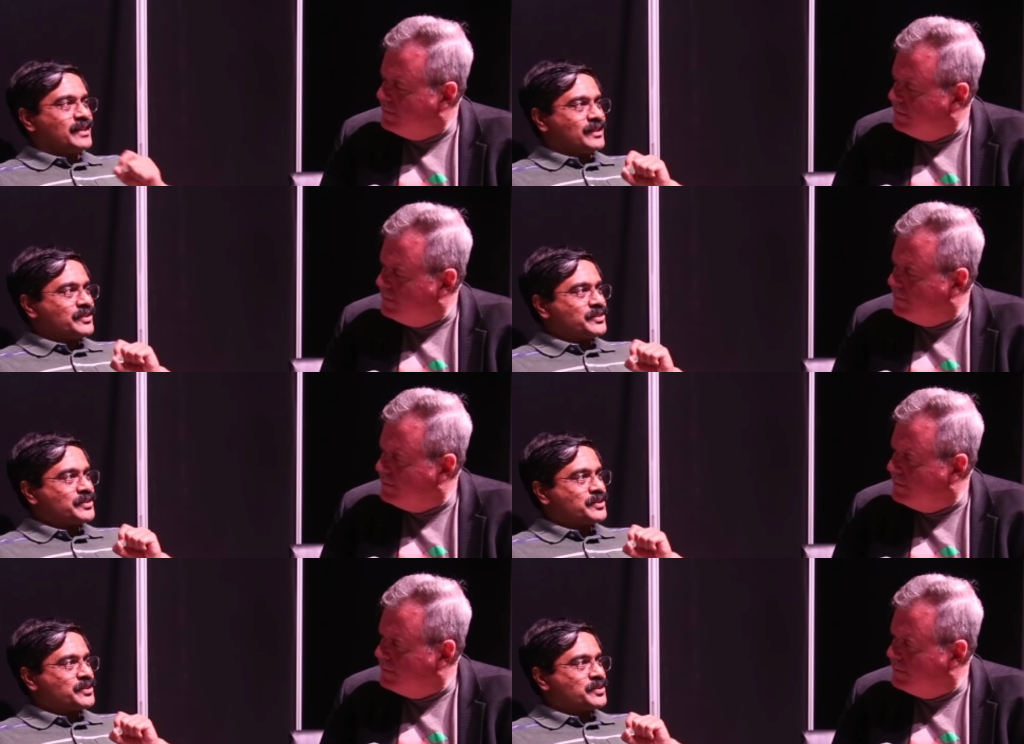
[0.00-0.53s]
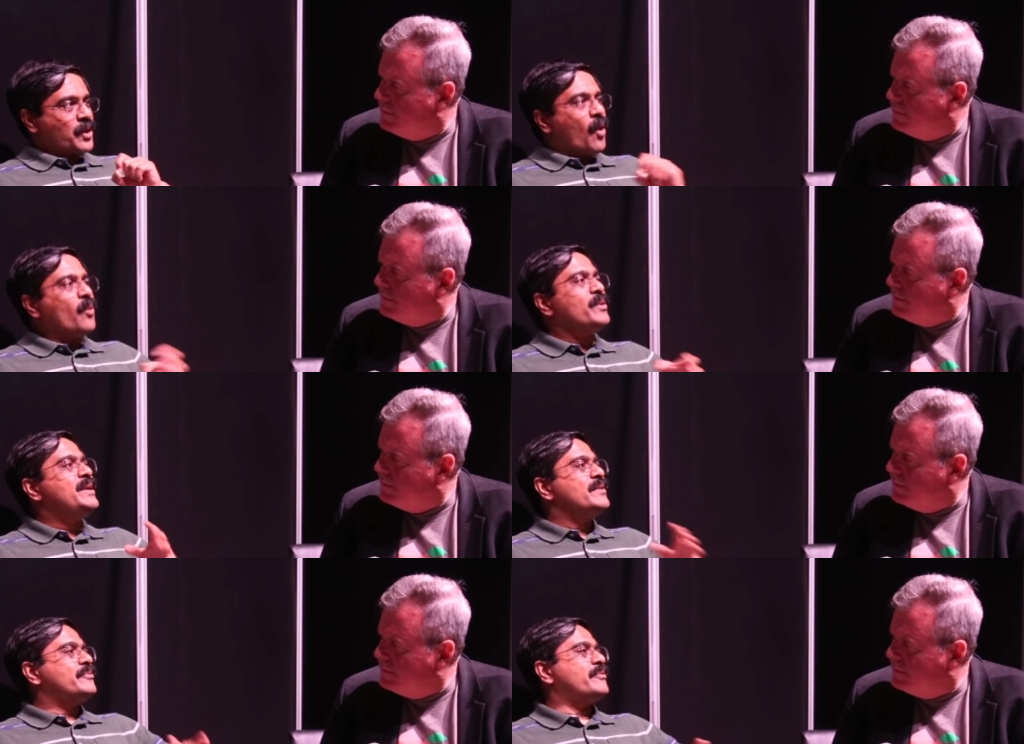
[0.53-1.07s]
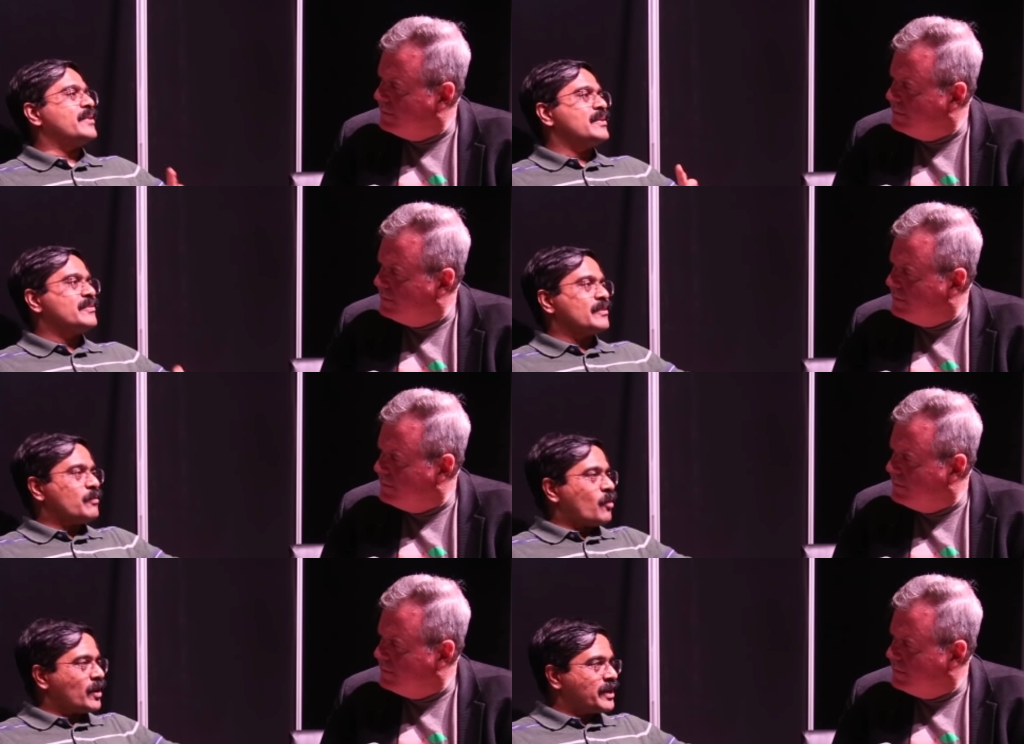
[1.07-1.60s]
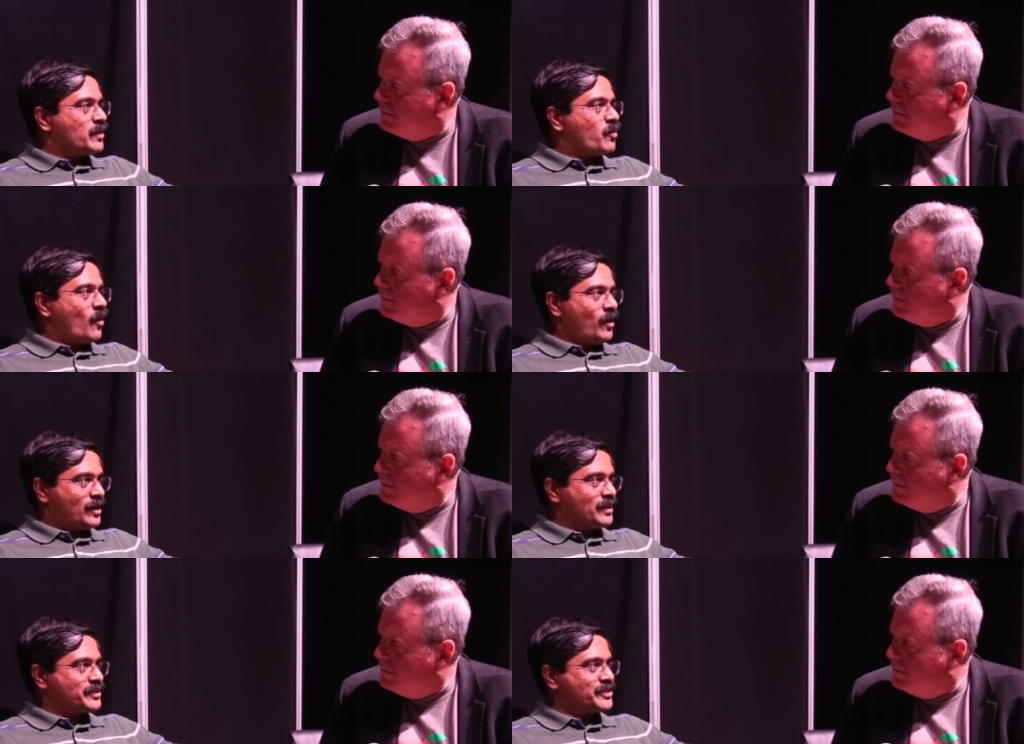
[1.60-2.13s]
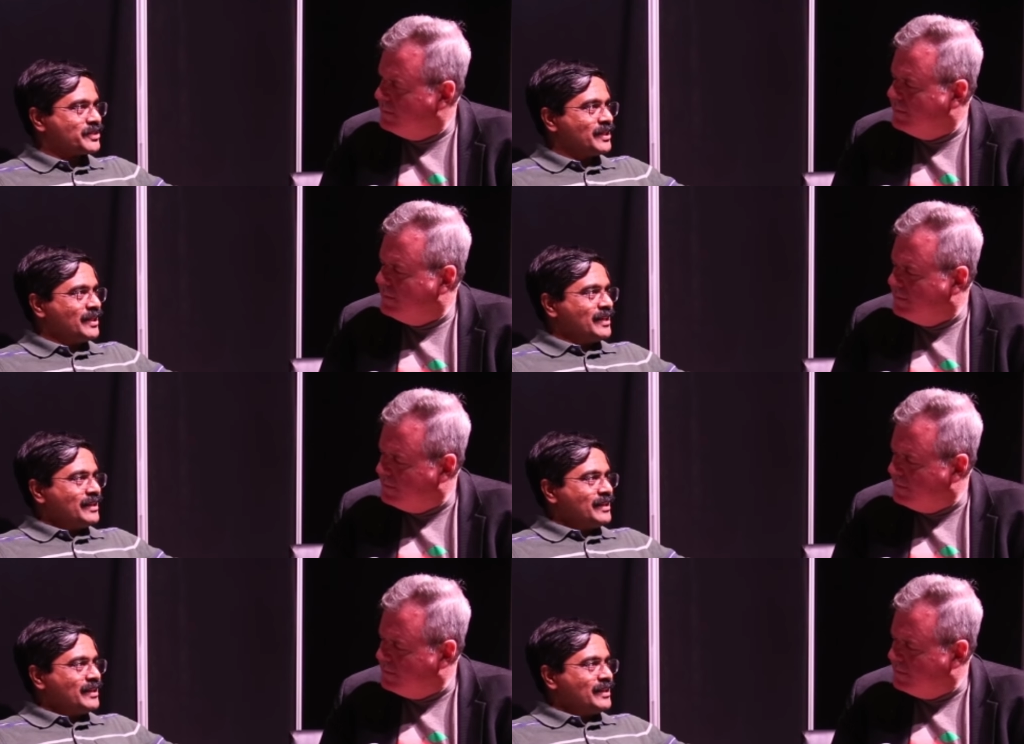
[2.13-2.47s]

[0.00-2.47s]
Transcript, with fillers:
Speaker 1: is so different from what it was,